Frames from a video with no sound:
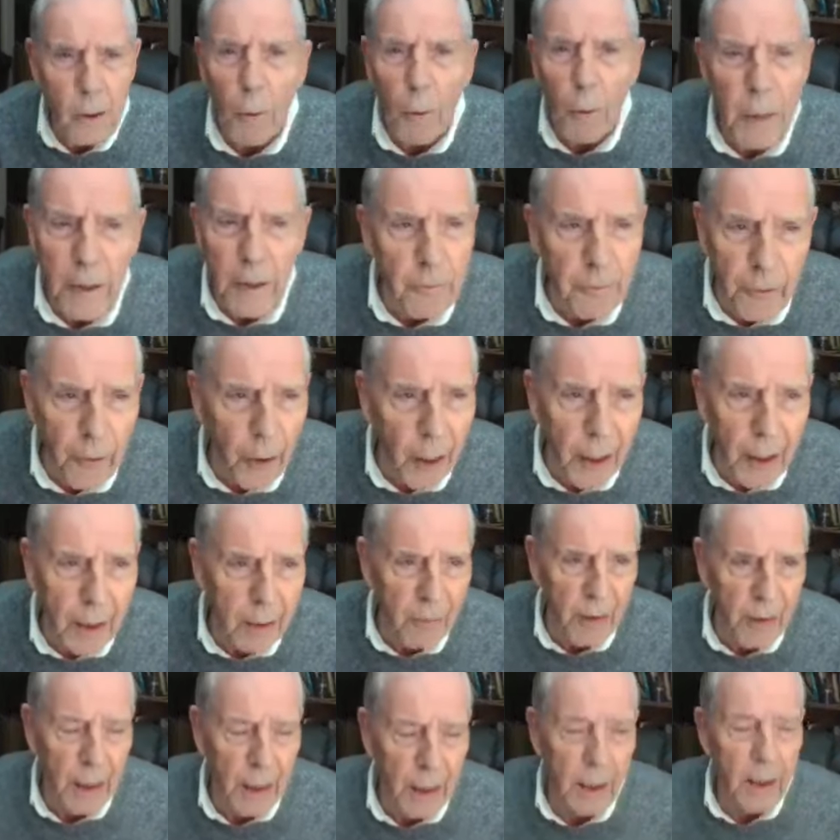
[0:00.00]
Don't be
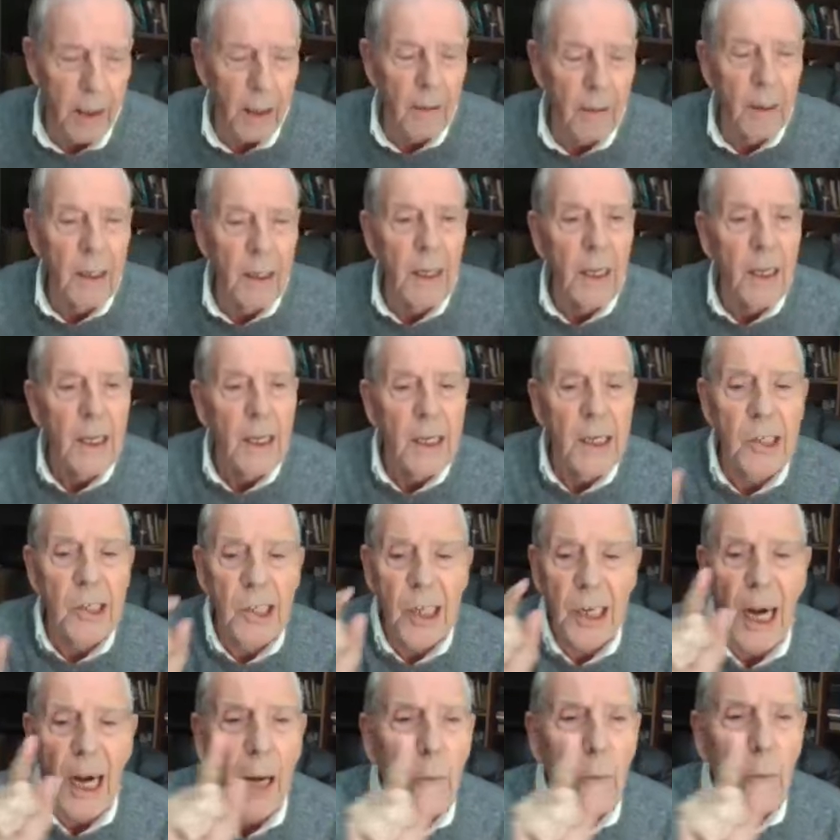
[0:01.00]
afraid of it.
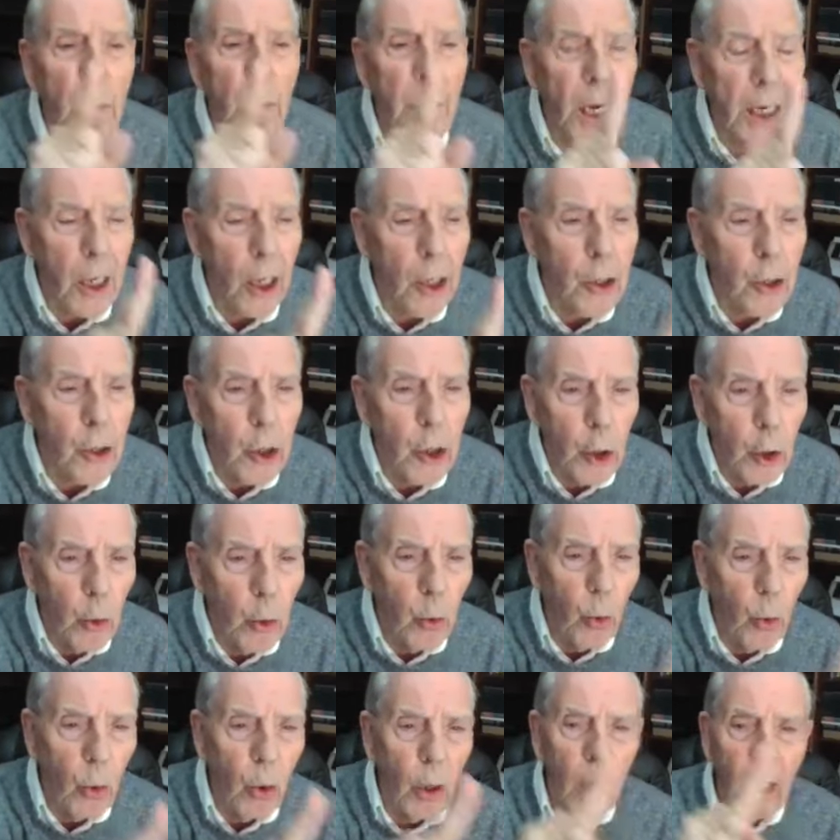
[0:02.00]
He said, I will make a
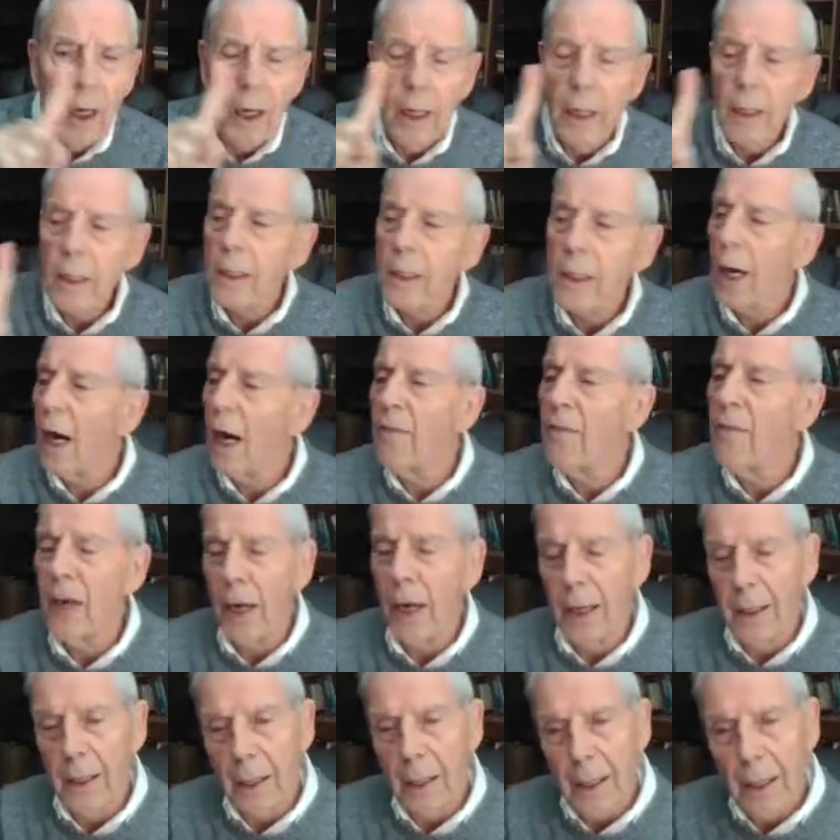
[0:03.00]
new
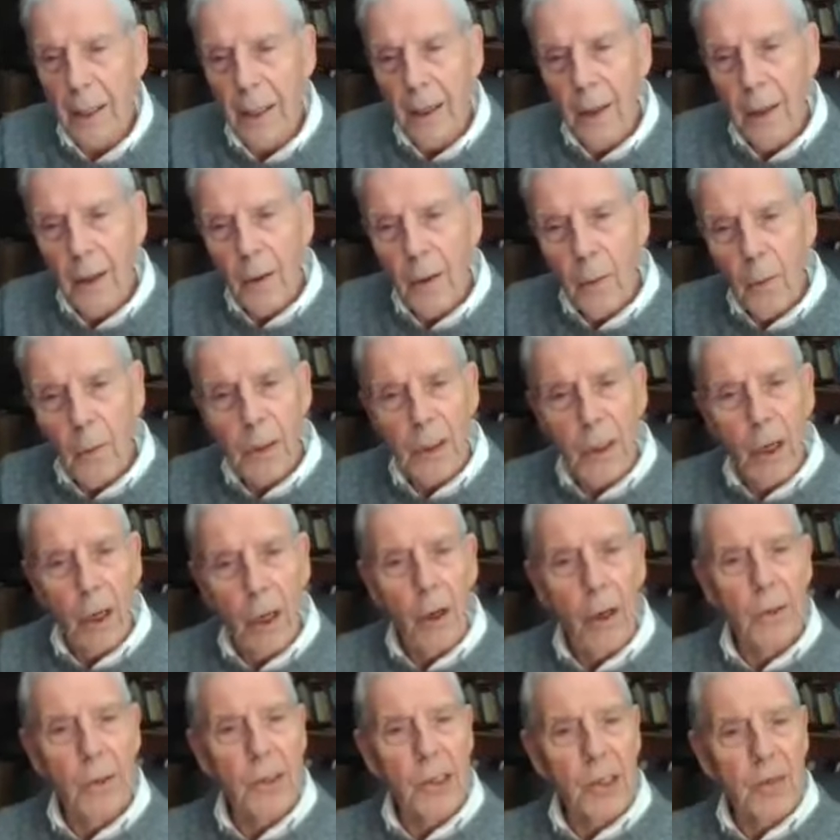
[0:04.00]
covenant with the
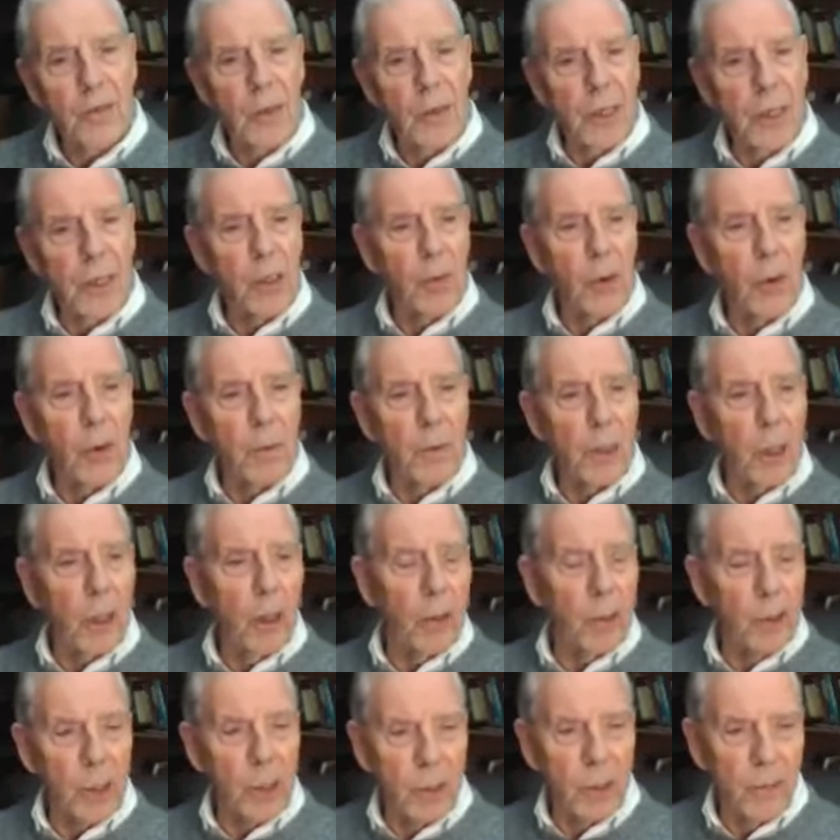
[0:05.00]
house of Israel and
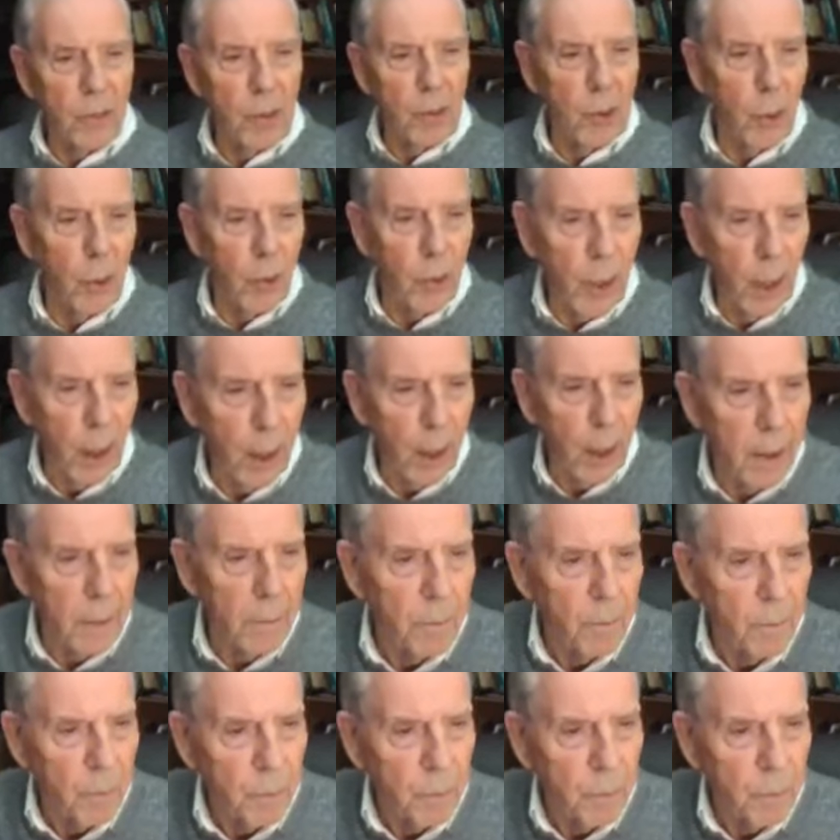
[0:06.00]
the house of Judah.